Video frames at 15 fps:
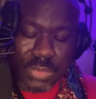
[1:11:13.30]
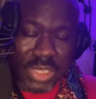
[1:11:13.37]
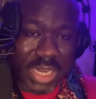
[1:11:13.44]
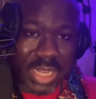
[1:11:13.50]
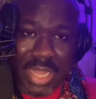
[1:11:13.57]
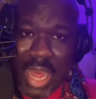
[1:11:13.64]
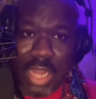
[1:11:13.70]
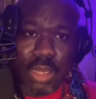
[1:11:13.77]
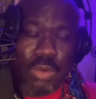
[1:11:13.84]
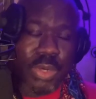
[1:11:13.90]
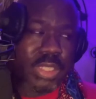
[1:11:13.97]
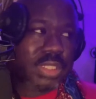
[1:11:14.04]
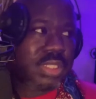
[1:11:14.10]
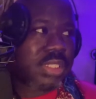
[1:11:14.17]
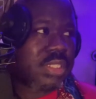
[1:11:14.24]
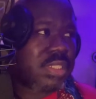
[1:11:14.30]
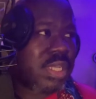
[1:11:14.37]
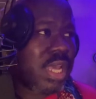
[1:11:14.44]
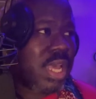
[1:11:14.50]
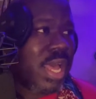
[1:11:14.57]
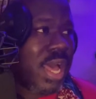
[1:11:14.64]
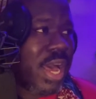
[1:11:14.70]
A lot of questions.
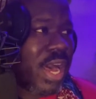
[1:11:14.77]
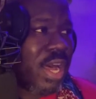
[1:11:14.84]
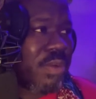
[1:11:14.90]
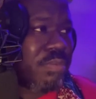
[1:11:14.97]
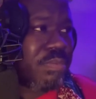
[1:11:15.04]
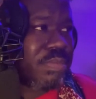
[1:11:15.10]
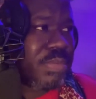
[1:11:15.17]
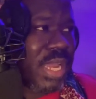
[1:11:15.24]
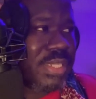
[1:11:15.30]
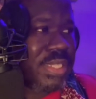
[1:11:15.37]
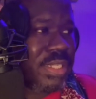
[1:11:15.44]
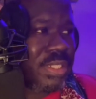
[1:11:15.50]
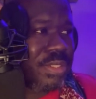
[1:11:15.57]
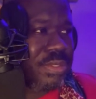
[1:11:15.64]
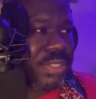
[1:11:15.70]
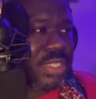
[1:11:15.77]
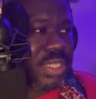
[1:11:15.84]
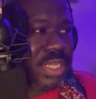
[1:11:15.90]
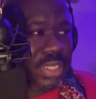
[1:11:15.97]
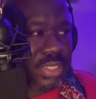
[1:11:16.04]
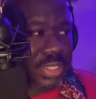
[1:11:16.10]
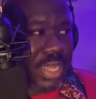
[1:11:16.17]
Um, I see
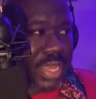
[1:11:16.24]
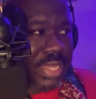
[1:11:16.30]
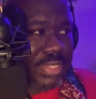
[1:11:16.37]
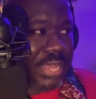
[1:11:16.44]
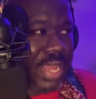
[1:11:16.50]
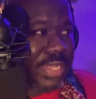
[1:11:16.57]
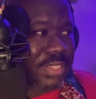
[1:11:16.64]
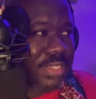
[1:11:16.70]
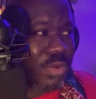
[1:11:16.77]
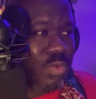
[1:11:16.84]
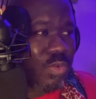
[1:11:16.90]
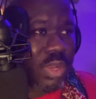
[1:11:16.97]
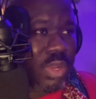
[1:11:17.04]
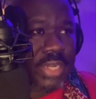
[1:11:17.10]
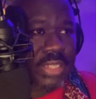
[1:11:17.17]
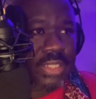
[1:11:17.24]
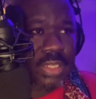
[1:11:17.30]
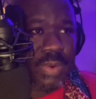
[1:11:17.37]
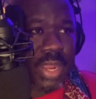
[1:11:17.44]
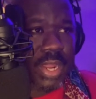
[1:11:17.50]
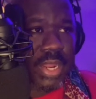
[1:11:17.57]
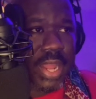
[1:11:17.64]
Latricia as, asking one actually
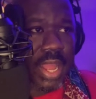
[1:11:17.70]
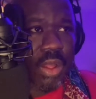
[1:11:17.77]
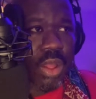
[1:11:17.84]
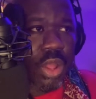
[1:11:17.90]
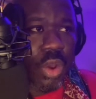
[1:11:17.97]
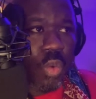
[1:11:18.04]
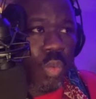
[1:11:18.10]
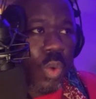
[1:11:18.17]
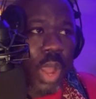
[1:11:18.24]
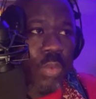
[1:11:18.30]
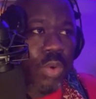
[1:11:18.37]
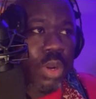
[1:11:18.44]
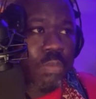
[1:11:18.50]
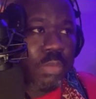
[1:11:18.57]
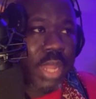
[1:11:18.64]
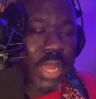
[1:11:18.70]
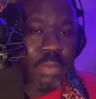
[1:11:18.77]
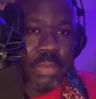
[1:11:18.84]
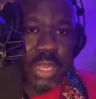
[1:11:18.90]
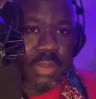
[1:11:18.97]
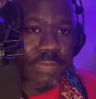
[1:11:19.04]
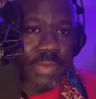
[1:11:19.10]
right now. Why weren't black
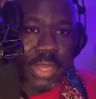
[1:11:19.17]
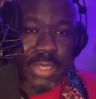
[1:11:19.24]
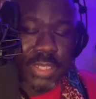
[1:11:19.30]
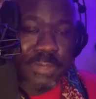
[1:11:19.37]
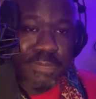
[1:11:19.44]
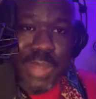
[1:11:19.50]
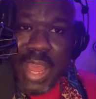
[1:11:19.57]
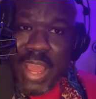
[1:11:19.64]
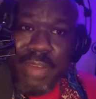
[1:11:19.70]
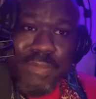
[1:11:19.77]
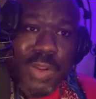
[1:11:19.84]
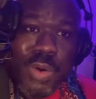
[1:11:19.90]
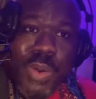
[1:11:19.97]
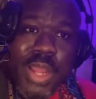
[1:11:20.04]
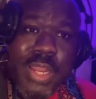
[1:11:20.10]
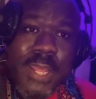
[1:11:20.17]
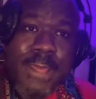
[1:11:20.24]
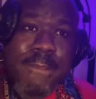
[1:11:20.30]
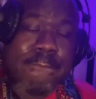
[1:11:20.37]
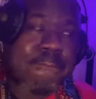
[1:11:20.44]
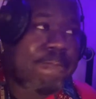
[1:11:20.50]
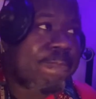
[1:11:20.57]
men affected? I have no
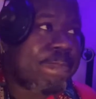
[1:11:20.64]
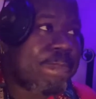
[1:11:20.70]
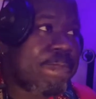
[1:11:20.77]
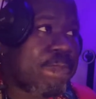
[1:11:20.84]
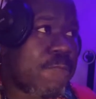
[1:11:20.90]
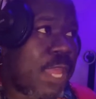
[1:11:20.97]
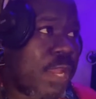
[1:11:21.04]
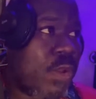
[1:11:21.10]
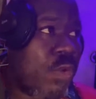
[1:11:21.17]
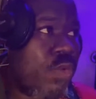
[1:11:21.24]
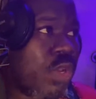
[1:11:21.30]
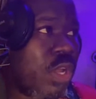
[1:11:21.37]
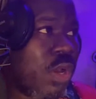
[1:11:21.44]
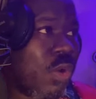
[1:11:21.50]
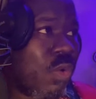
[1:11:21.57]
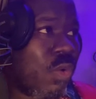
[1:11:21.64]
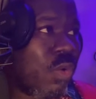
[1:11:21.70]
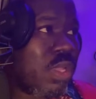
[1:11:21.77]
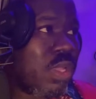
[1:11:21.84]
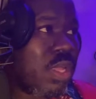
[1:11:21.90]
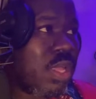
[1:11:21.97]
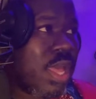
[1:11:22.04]
idea. I don't know.
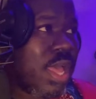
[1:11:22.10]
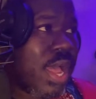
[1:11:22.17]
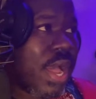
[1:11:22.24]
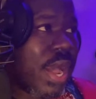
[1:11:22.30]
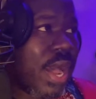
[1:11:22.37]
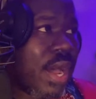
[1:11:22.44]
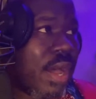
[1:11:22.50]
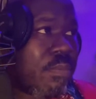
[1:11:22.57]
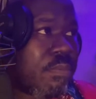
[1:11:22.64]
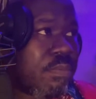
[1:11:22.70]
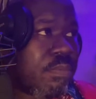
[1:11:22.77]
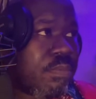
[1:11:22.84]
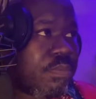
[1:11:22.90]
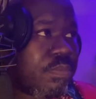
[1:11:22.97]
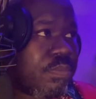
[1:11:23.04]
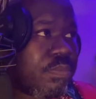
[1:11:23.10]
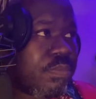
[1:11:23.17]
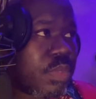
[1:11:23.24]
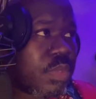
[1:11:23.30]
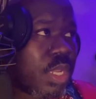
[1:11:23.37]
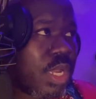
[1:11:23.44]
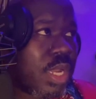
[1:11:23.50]
Um,
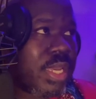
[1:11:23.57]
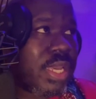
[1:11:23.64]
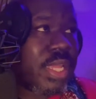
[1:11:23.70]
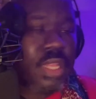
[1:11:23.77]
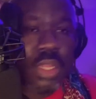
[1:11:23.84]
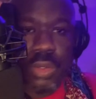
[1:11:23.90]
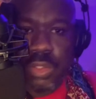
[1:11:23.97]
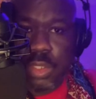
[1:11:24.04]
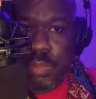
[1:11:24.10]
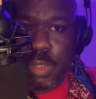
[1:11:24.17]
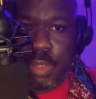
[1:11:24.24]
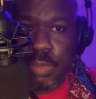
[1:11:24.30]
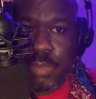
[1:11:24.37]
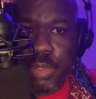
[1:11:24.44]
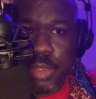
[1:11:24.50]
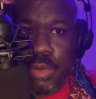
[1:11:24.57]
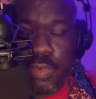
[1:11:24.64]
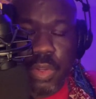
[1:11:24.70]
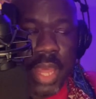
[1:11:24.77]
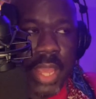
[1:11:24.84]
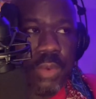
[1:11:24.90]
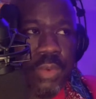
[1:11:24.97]
again, though, some of the beautiful
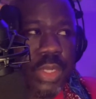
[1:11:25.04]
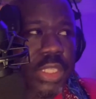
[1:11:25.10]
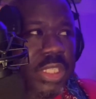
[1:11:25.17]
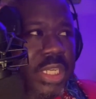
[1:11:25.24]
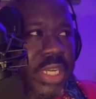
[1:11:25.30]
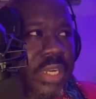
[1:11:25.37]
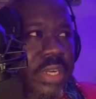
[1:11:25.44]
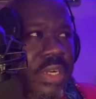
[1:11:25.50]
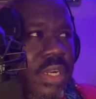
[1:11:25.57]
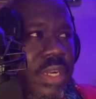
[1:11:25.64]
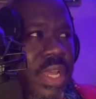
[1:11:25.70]
language here.